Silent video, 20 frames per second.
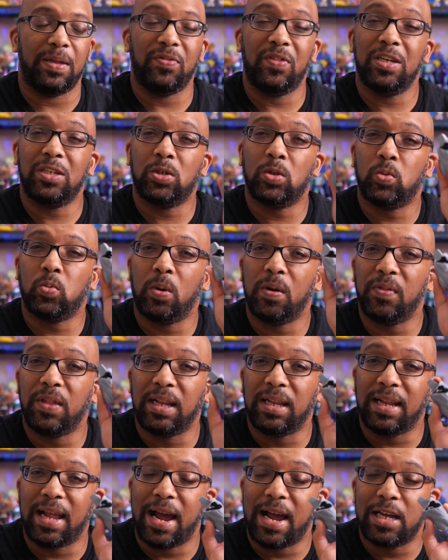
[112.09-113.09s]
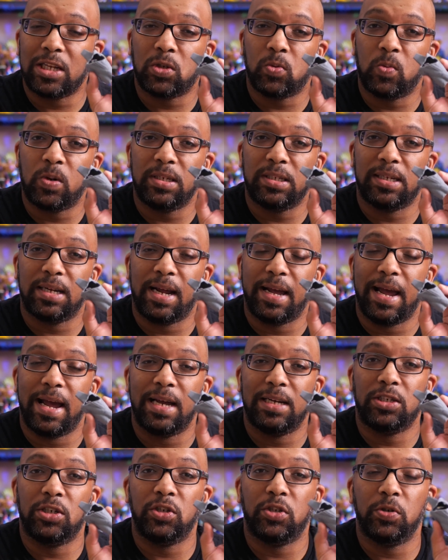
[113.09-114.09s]
and this was one of the last ones that I
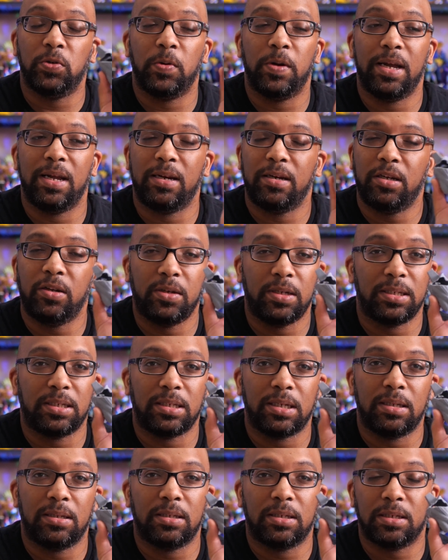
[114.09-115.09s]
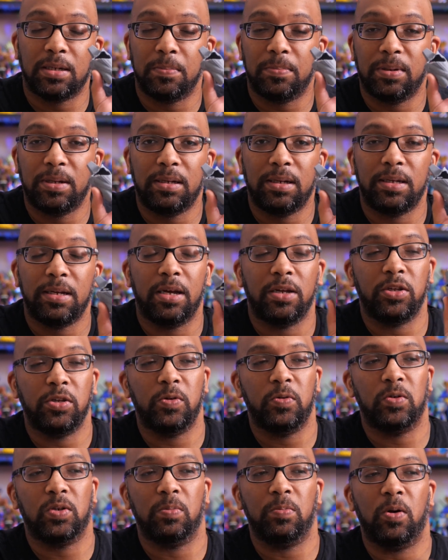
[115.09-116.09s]
had to do, and you can see this is completely
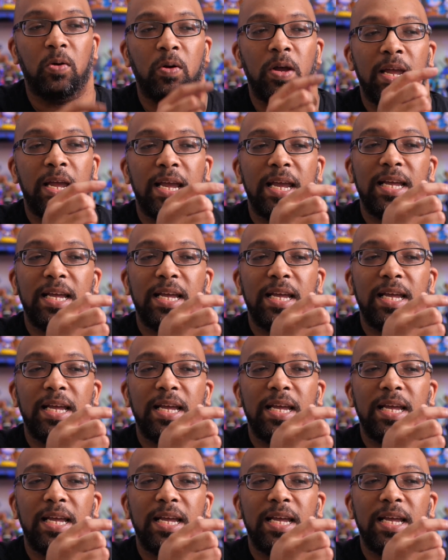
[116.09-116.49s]
unusable.